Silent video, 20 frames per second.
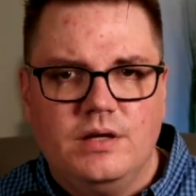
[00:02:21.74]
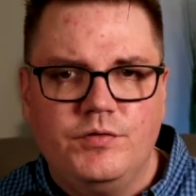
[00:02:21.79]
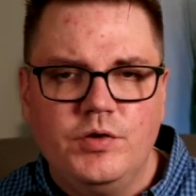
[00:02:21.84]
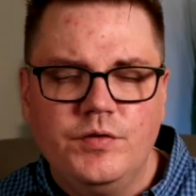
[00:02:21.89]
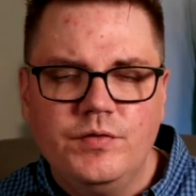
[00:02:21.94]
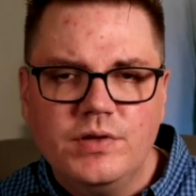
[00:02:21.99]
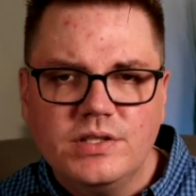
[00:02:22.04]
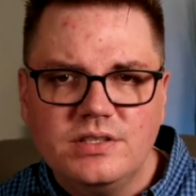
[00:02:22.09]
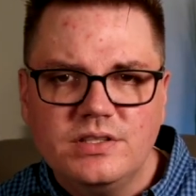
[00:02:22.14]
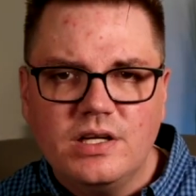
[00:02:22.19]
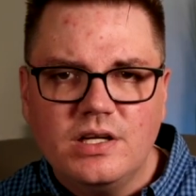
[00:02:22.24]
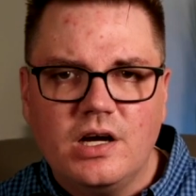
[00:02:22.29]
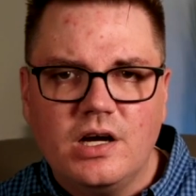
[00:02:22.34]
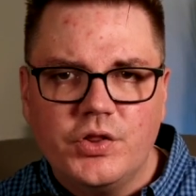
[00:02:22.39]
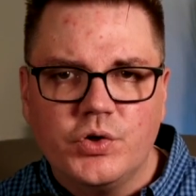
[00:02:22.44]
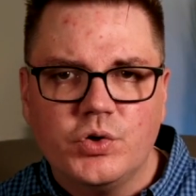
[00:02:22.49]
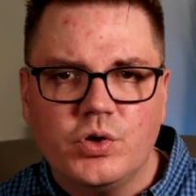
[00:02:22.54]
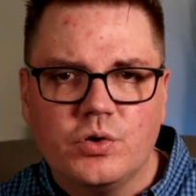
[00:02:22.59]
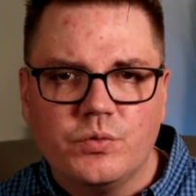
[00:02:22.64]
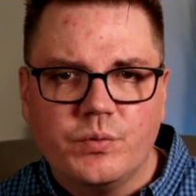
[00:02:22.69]
If you've listened to
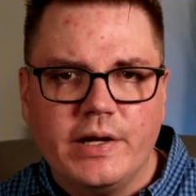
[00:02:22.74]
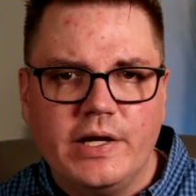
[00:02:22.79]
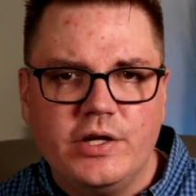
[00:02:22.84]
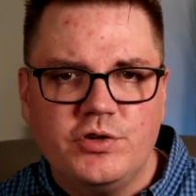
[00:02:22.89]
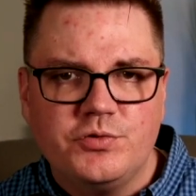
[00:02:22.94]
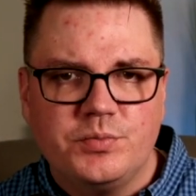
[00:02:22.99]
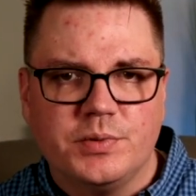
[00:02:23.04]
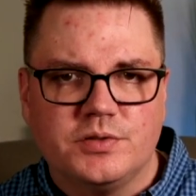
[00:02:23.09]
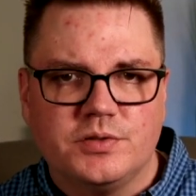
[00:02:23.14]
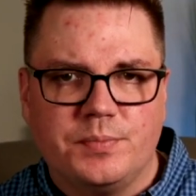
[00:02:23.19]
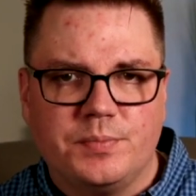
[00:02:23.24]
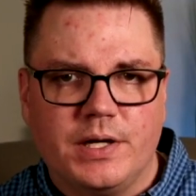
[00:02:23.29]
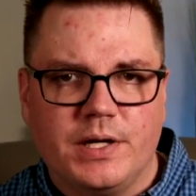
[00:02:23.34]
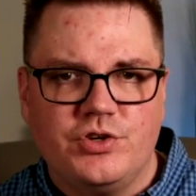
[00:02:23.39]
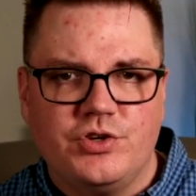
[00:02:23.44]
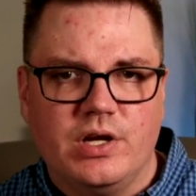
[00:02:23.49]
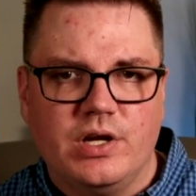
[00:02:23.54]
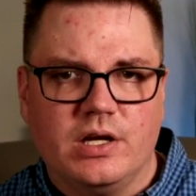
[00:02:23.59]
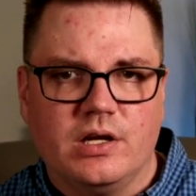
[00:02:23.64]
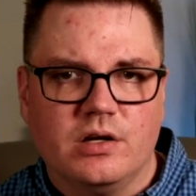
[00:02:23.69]
other arrangements by
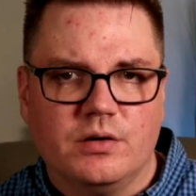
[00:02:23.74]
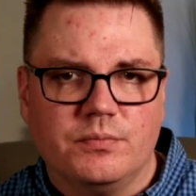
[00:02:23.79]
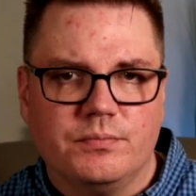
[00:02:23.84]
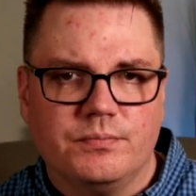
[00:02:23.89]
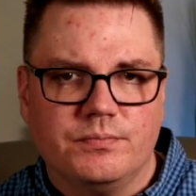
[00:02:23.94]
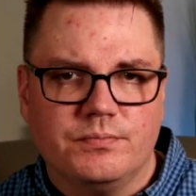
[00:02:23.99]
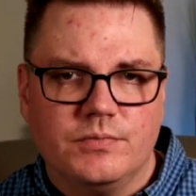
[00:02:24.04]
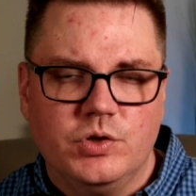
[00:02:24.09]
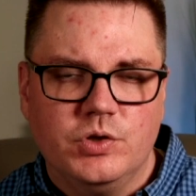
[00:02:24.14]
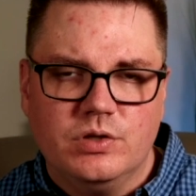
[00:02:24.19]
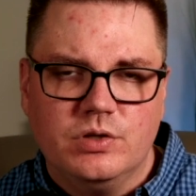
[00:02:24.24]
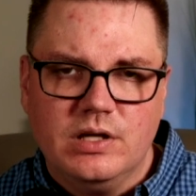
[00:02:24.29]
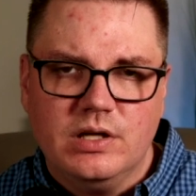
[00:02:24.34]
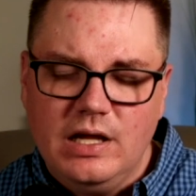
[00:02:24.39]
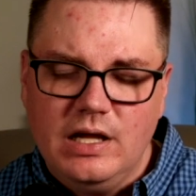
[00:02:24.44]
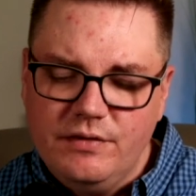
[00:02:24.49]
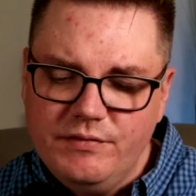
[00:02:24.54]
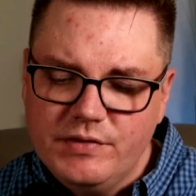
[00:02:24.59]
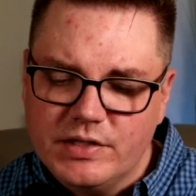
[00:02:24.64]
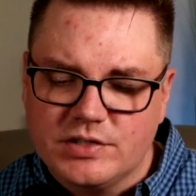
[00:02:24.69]
Jacob, you'd
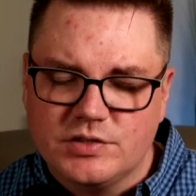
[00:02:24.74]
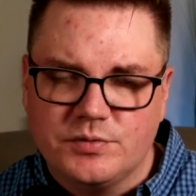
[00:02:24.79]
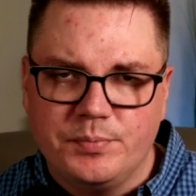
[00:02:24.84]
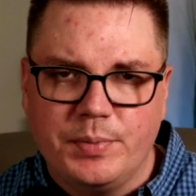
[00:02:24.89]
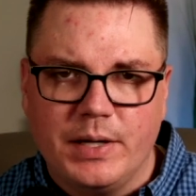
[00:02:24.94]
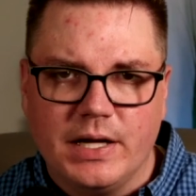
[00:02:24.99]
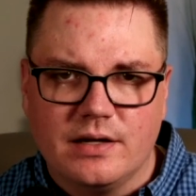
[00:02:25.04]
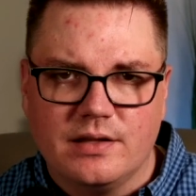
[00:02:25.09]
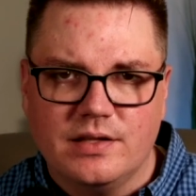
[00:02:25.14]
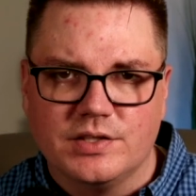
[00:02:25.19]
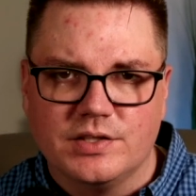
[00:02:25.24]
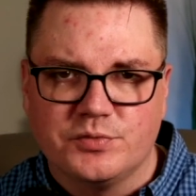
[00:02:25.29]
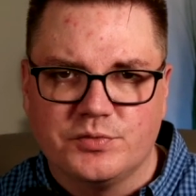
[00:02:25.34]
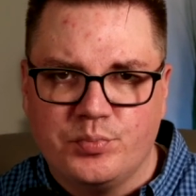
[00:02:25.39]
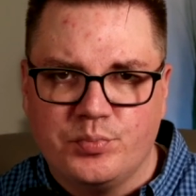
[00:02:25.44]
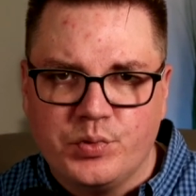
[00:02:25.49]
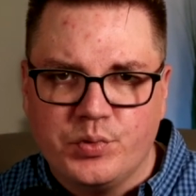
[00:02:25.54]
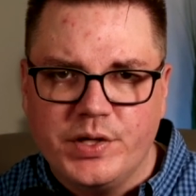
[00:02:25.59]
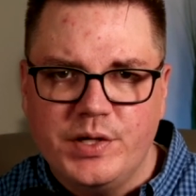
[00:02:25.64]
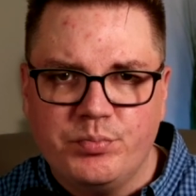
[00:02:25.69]
kind of expect this
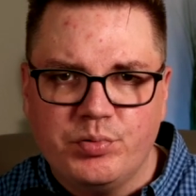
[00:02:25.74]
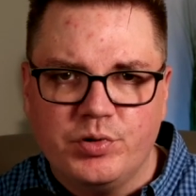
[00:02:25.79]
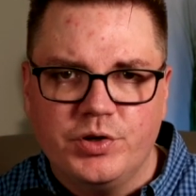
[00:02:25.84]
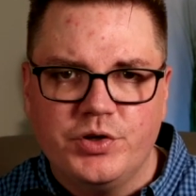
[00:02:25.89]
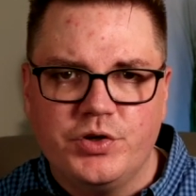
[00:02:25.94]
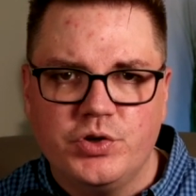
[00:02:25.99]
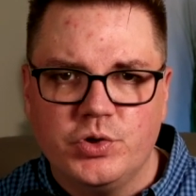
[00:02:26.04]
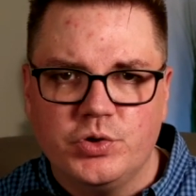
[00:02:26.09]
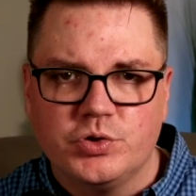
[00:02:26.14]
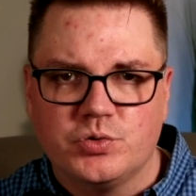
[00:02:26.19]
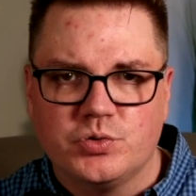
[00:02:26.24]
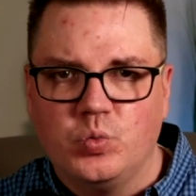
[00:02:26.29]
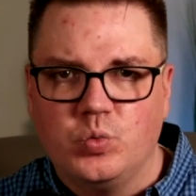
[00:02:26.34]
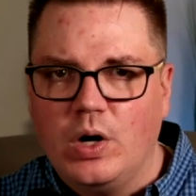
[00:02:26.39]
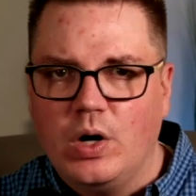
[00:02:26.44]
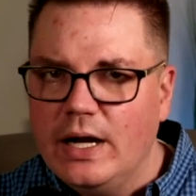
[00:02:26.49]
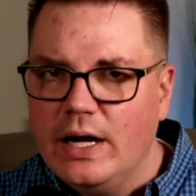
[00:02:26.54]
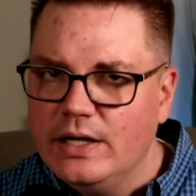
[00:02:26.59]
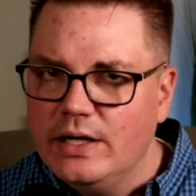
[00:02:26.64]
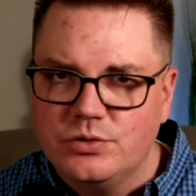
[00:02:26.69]
pre-produced,
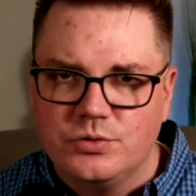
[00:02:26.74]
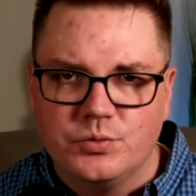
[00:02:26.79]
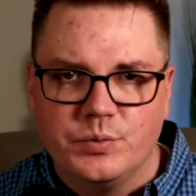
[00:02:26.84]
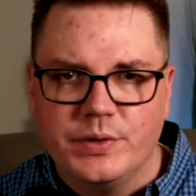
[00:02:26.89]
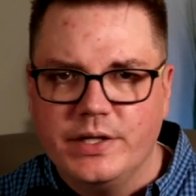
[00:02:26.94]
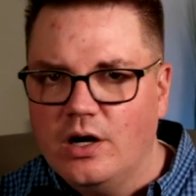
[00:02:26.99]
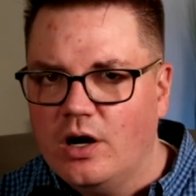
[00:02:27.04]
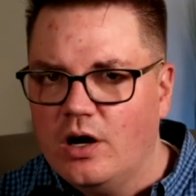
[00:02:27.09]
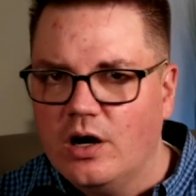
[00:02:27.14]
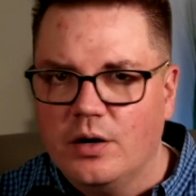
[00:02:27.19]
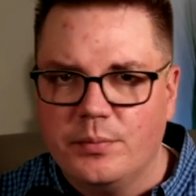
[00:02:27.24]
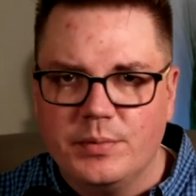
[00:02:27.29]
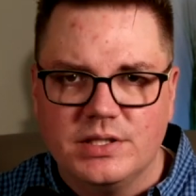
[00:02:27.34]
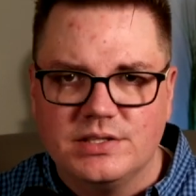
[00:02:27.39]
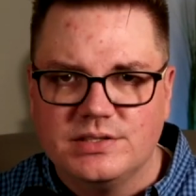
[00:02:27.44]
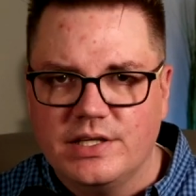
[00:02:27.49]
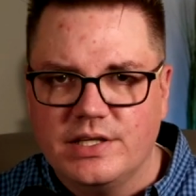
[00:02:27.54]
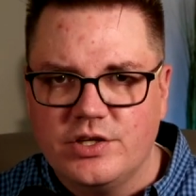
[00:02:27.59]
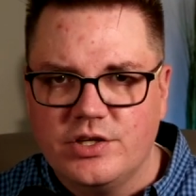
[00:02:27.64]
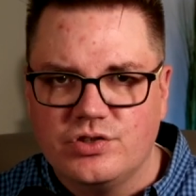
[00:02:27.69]
wild
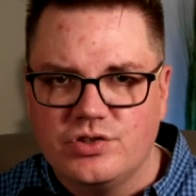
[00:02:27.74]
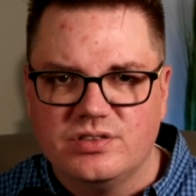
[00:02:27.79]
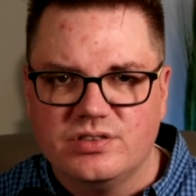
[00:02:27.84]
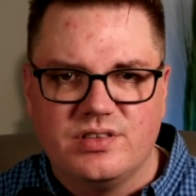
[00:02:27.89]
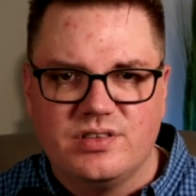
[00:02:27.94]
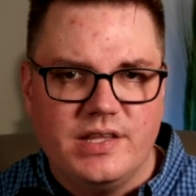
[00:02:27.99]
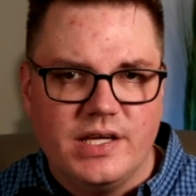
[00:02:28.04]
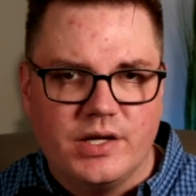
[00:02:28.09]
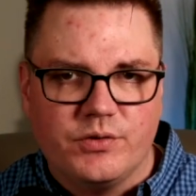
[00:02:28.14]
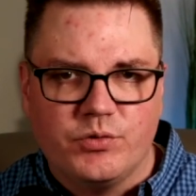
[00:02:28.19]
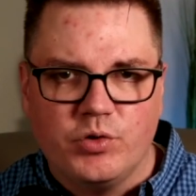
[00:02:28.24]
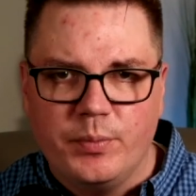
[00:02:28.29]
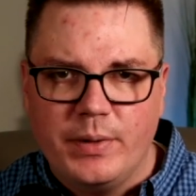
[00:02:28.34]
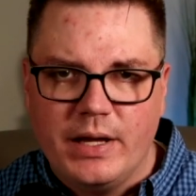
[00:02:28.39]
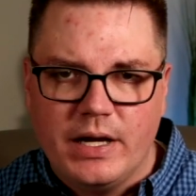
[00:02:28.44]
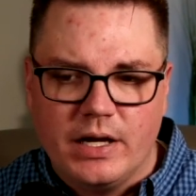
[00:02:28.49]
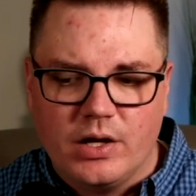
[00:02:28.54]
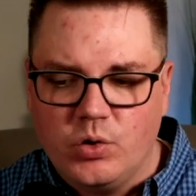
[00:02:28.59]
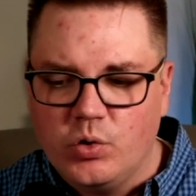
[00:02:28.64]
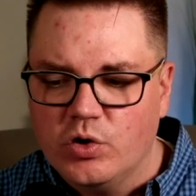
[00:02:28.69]
reharmonizations, thick
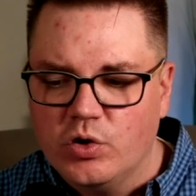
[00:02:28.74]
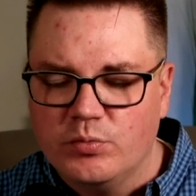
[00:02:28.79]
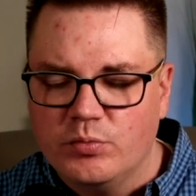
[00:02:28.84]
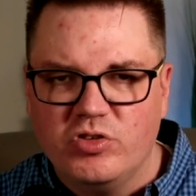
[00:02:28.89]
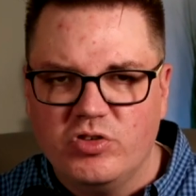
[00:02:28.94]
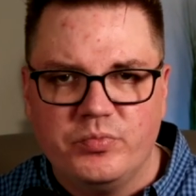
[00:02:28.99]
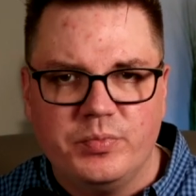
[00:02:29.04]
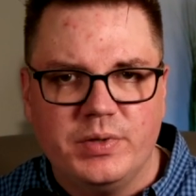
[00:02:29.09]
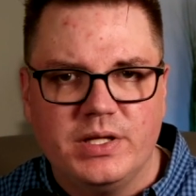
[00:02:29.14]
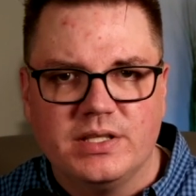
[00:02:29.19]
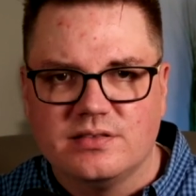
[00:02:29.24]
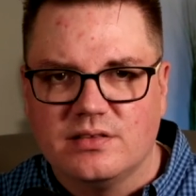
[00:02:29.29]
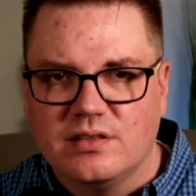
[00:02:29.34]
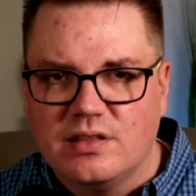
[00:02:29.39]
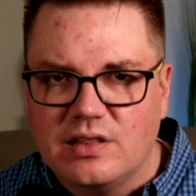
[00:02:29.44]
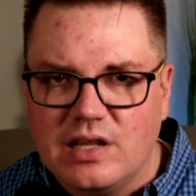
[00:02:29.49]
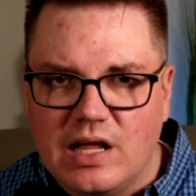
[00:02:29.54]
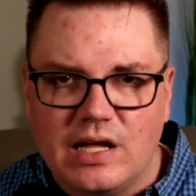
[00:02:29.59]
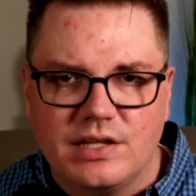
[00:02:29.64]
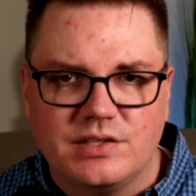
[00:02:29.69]
chromatic chord movements,
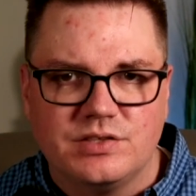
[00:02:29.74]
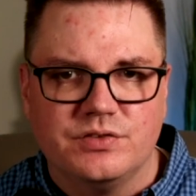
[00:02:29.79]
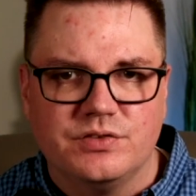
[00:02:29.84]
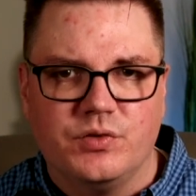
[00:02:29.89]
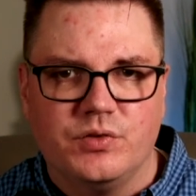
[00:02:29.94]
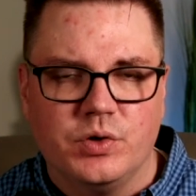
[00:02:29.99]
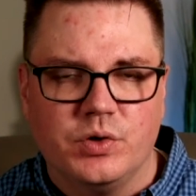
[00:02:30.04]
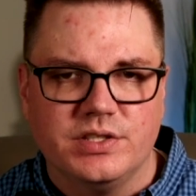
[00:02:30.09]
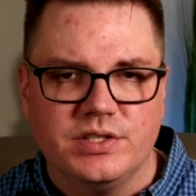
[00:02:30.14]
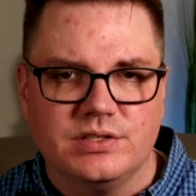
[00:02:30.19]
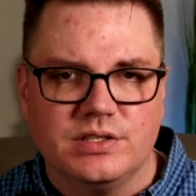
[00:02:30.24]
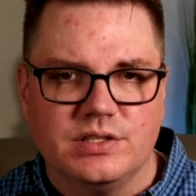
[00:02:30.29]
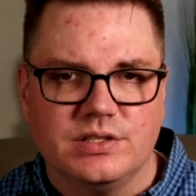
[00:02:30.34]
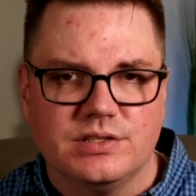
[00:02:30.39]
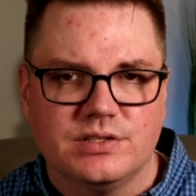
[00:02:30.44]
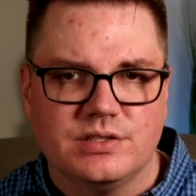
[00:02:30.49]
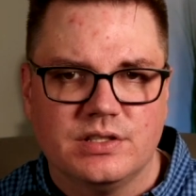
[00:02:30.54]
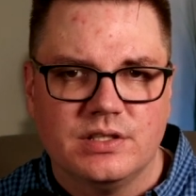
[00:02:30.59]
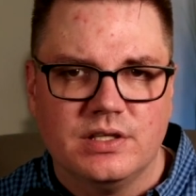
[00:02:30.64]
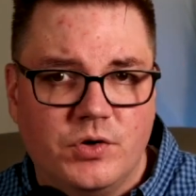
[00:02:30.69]
lots of voices.